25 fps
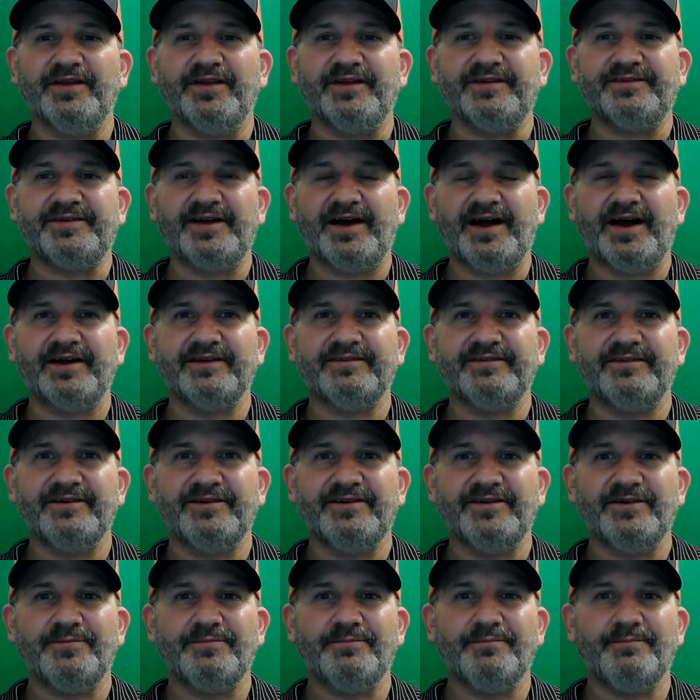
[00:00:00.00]
a toxic
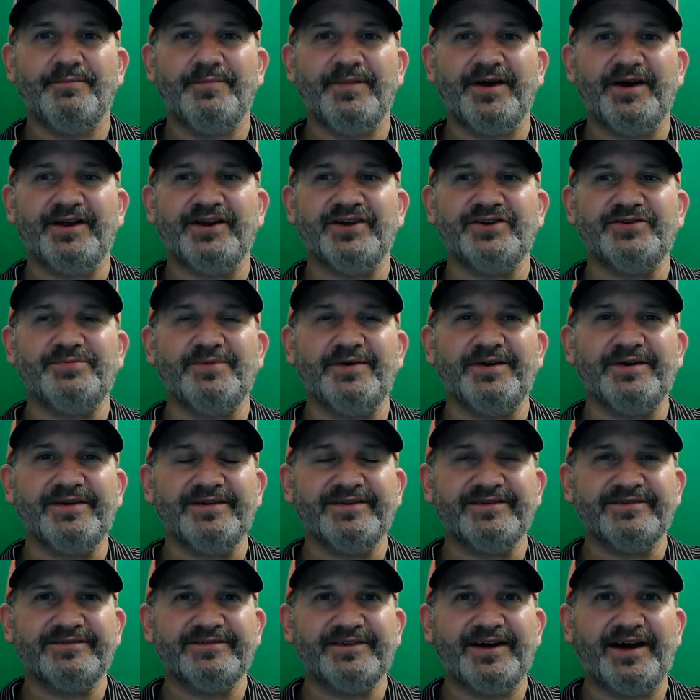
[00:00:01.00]
management
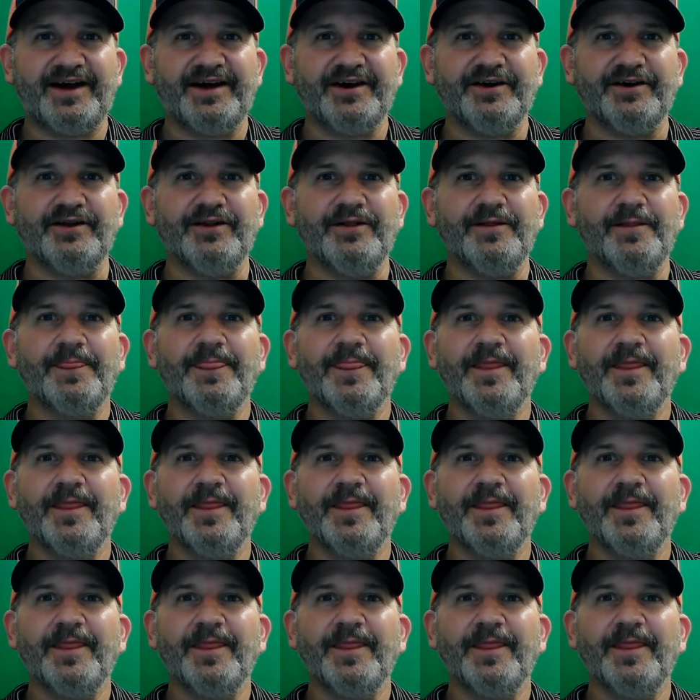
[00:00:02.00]
style.